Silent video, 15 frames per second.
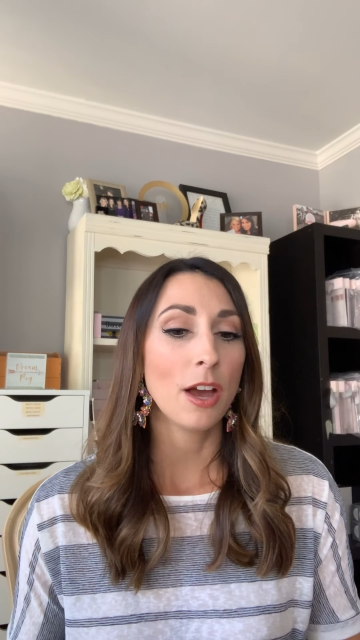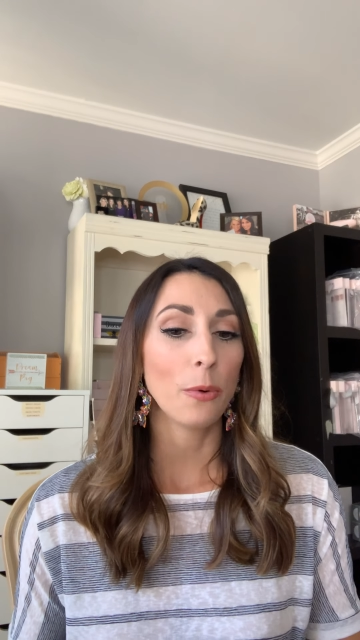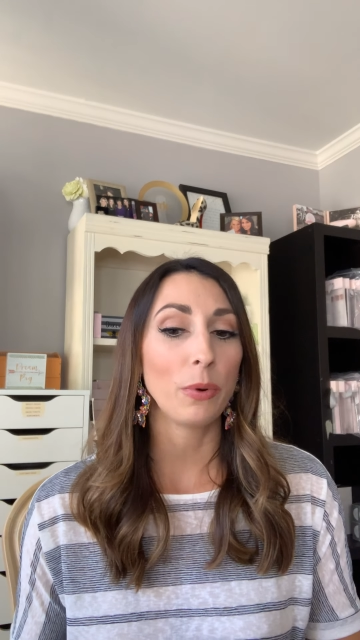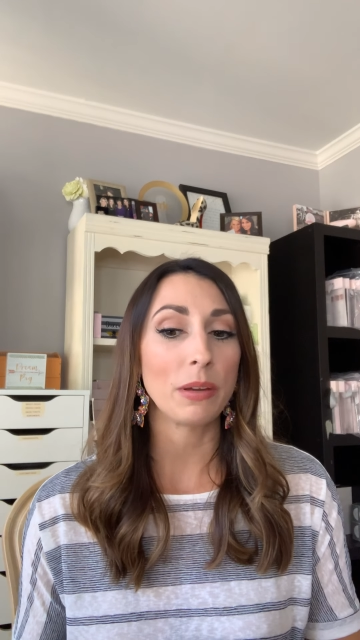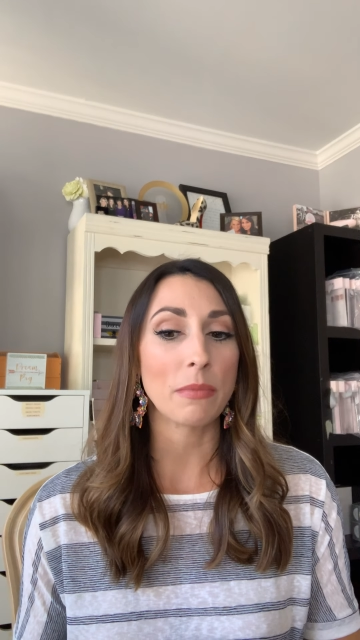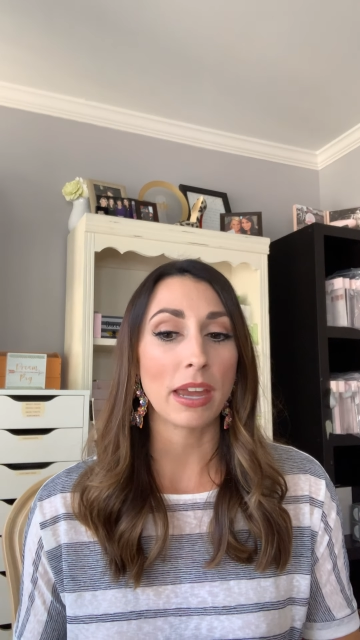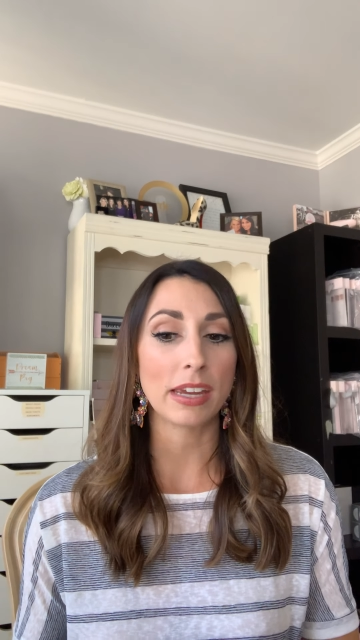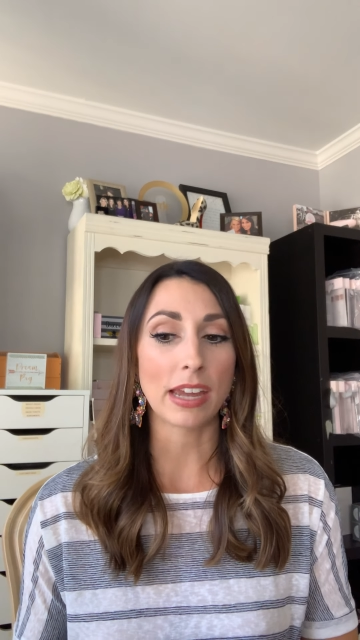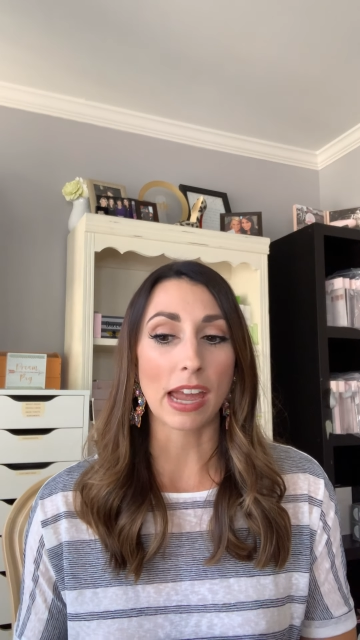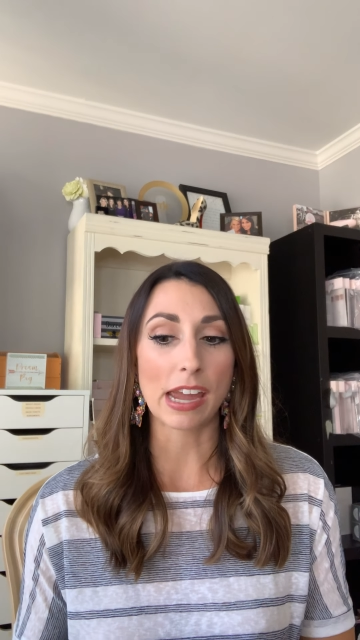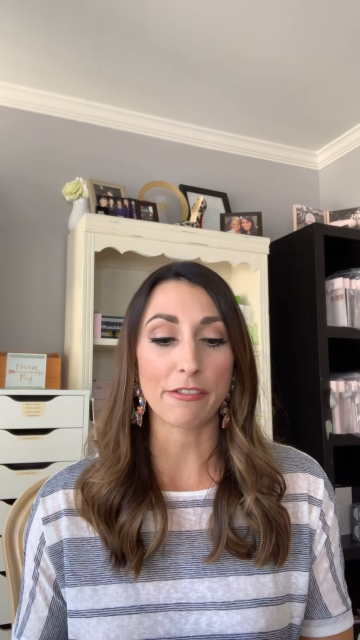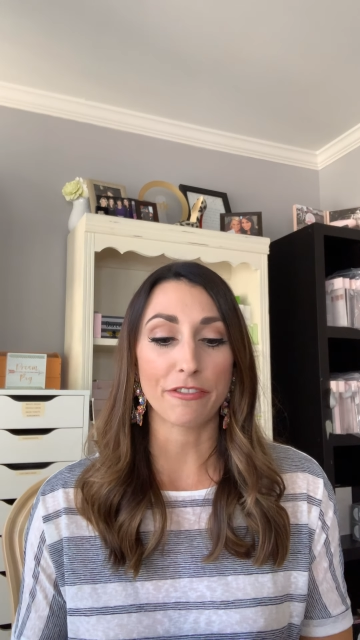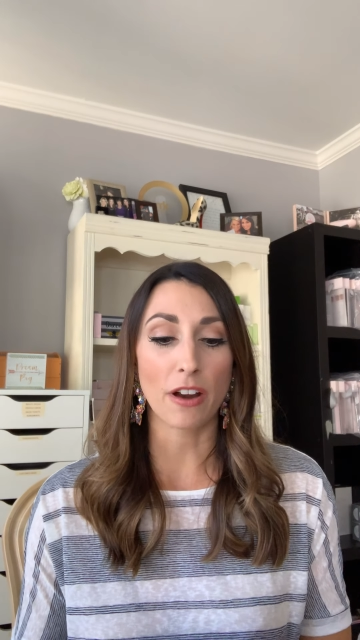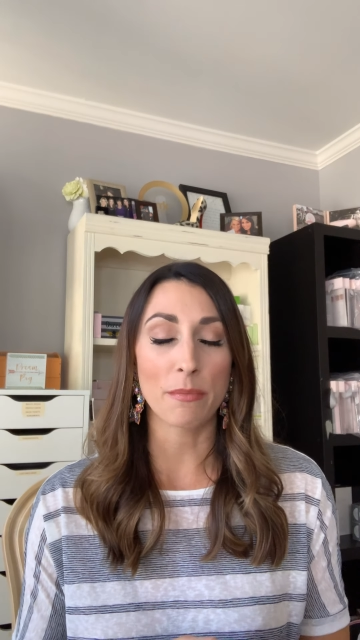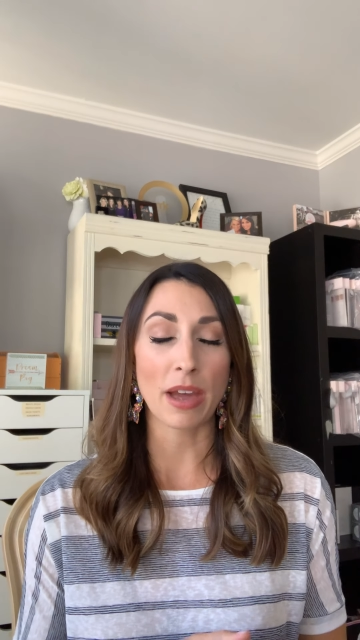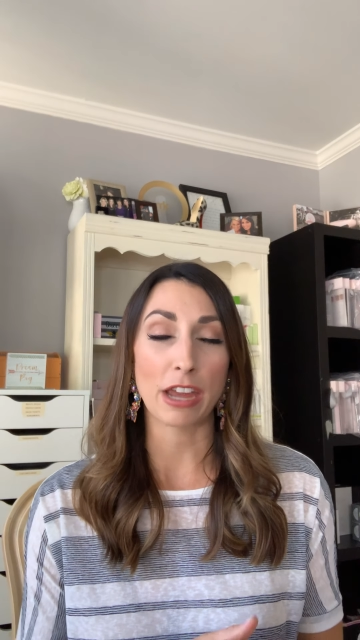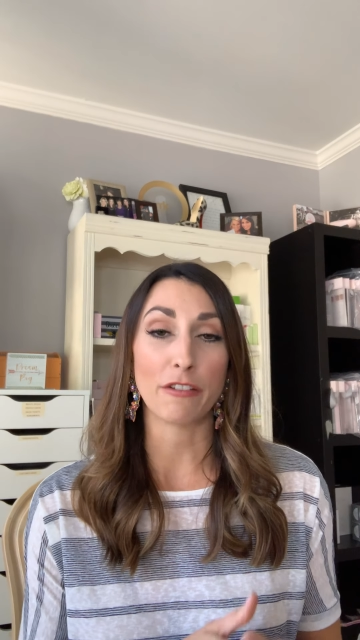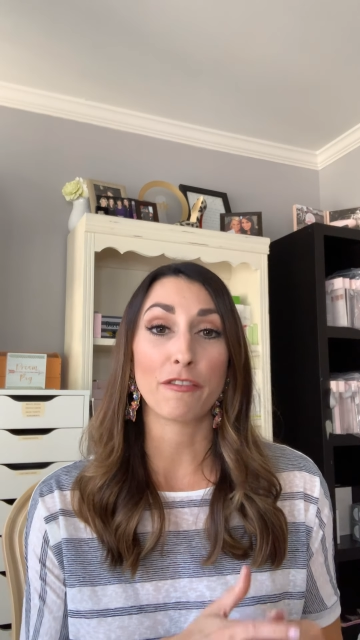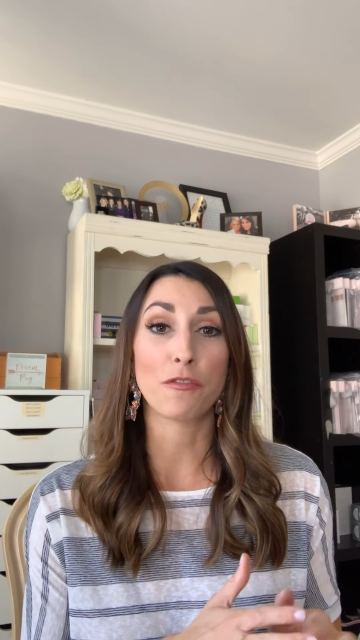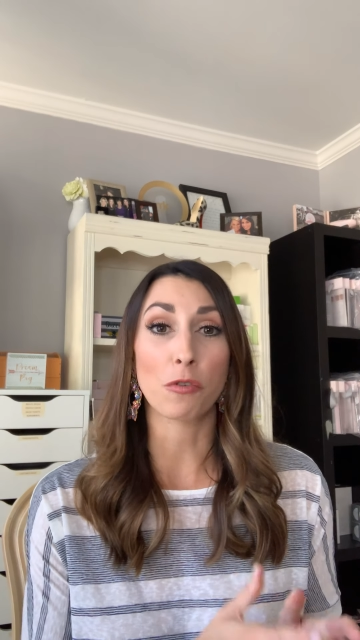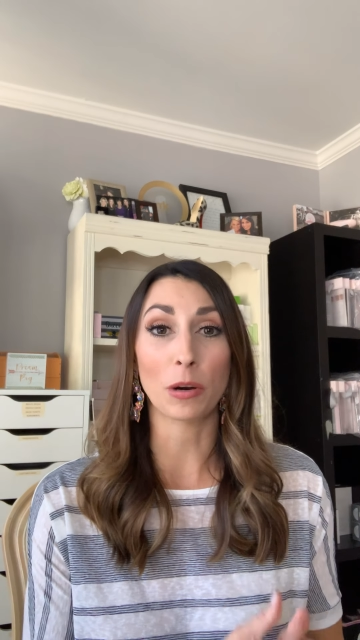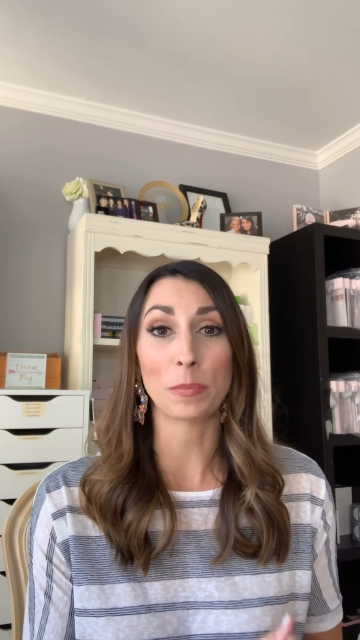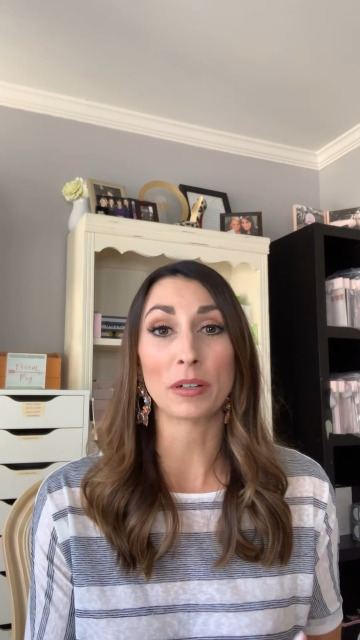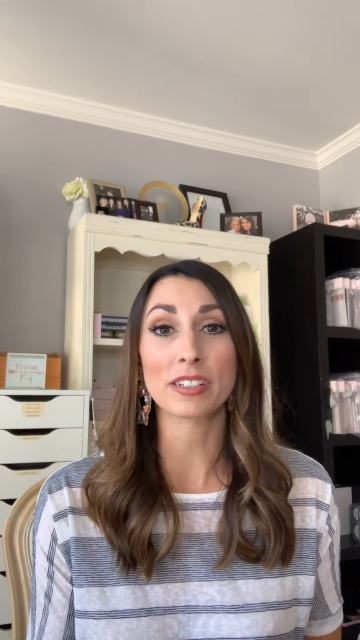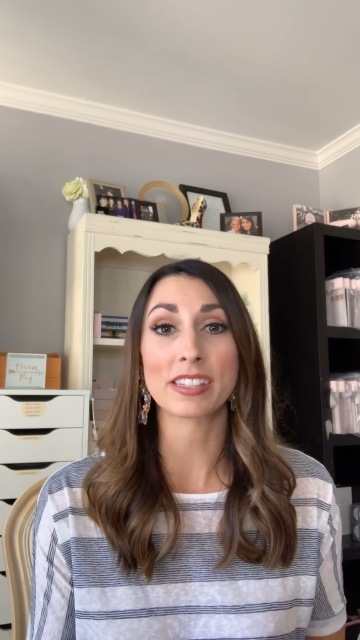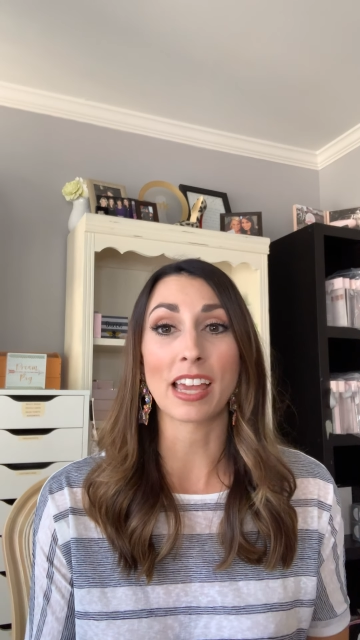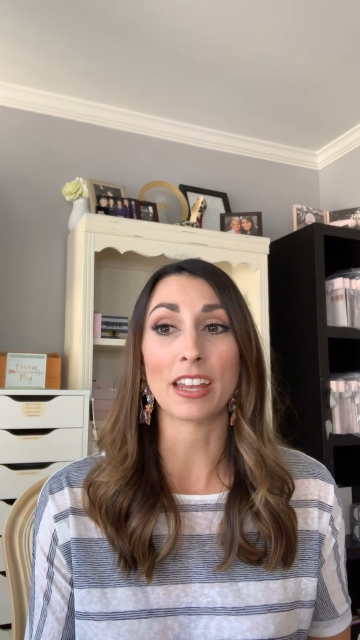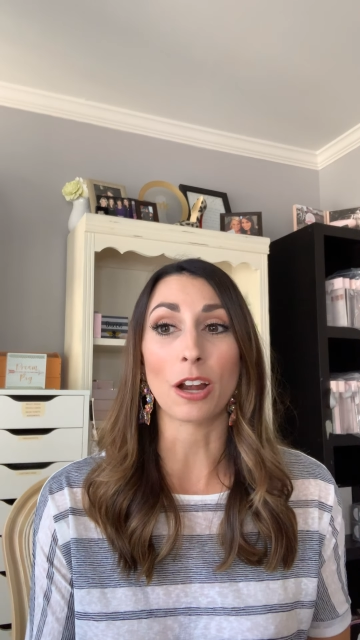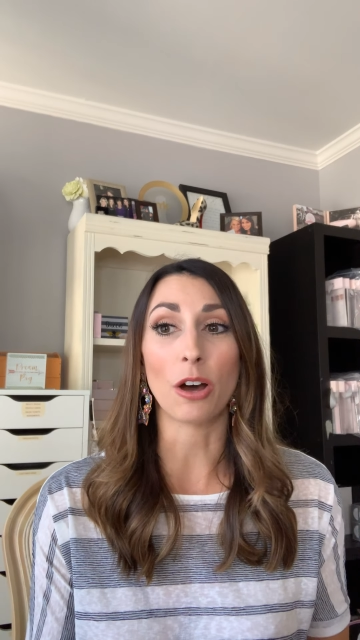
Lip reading: We make from a 4%